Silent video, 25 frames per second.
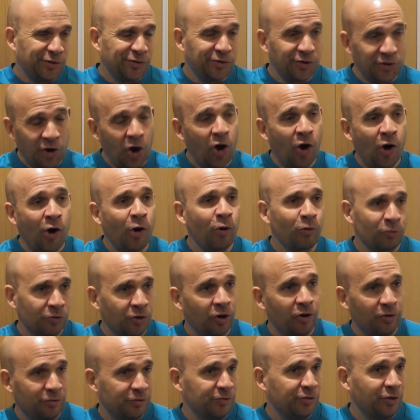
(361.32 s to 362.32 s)
they're not
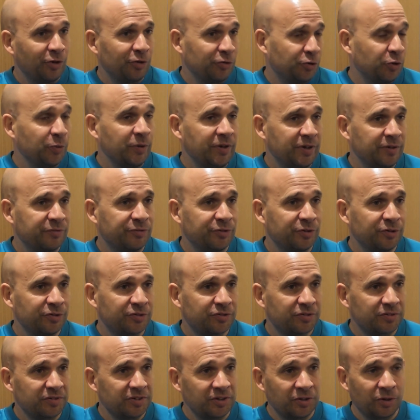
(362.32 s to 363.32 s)
all not doing it for
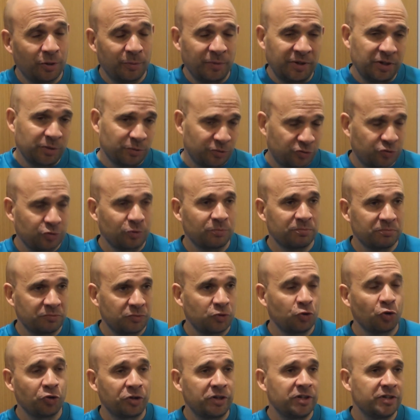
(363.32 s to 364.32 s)
us. You know what I mean? There was some
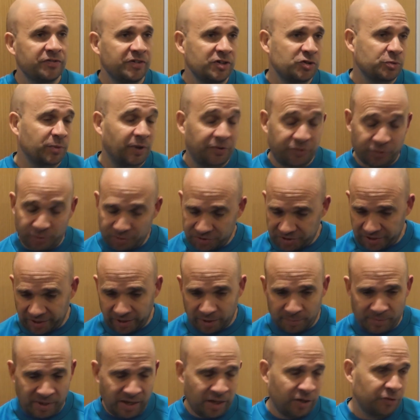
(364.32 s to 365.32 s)
good individual. I thought
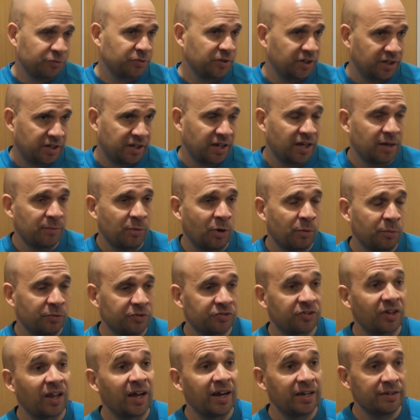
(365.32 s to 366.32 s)
Taylor Miles, when he came on,
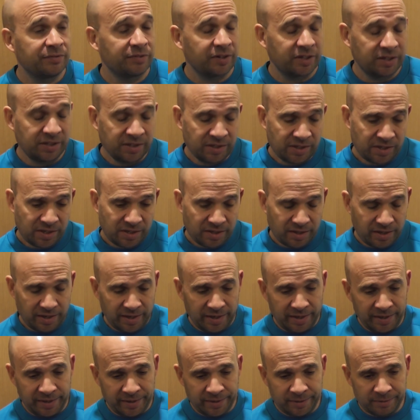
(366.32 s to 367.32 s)
was lively.
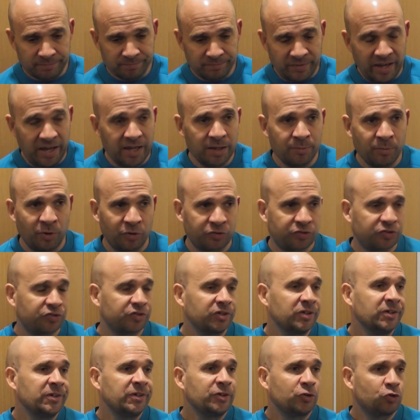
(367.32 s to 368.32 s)
Amos
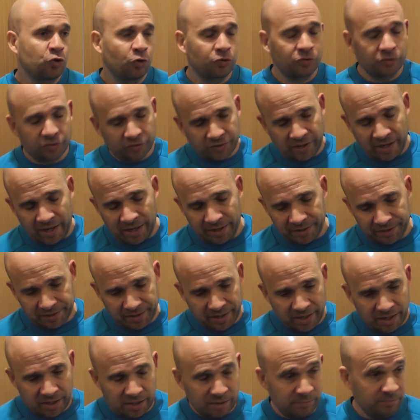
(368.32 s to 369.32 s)
couldn't start the
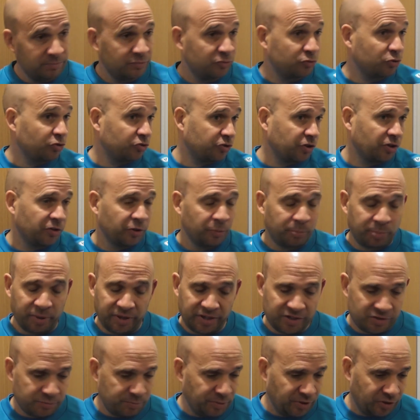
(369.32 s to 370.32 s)
game just on the
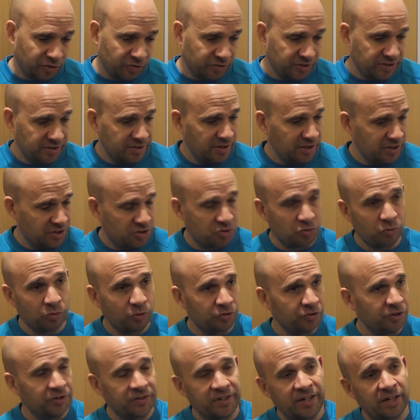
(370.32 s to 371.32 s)
pitch because he
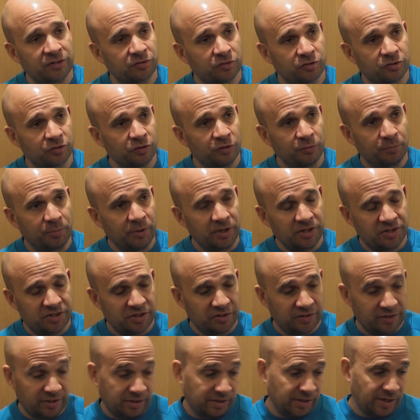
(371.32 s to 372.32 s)
struggles on the AstroTurf pitch.
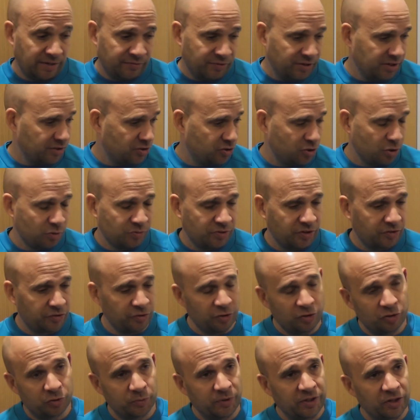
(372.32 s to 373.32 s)
Every Tuesday,
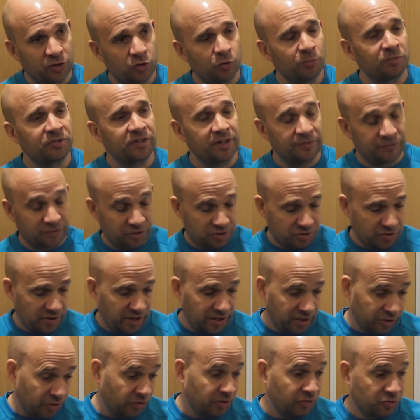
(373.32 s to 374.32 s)
Thursday, when he comes and have to train
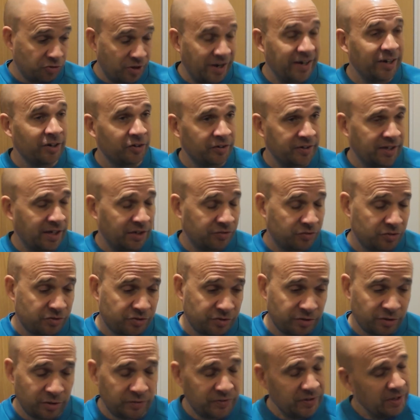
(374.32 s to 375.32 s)
on the
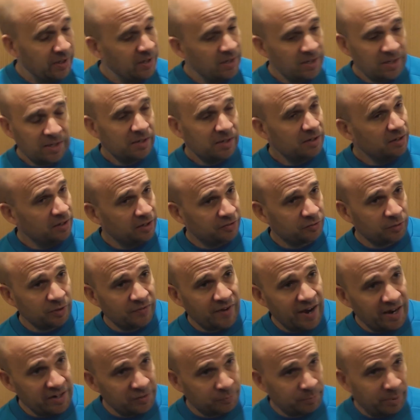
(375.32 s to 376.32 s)
AstroTurf, he has to
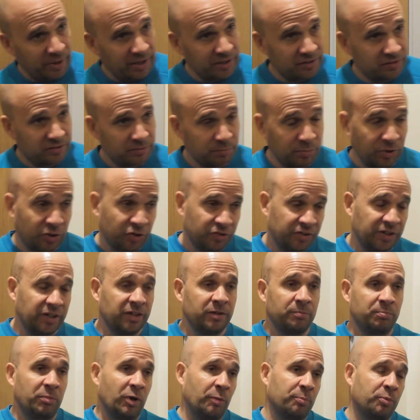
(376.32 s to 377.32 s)
have ice packs because he
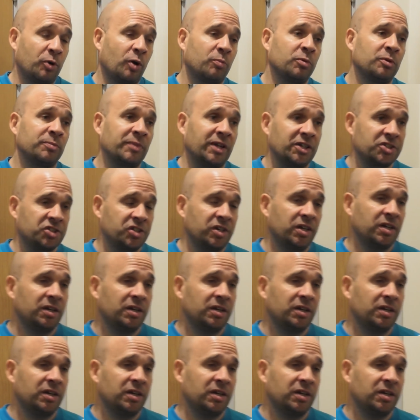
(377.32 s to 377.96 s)
had a problem last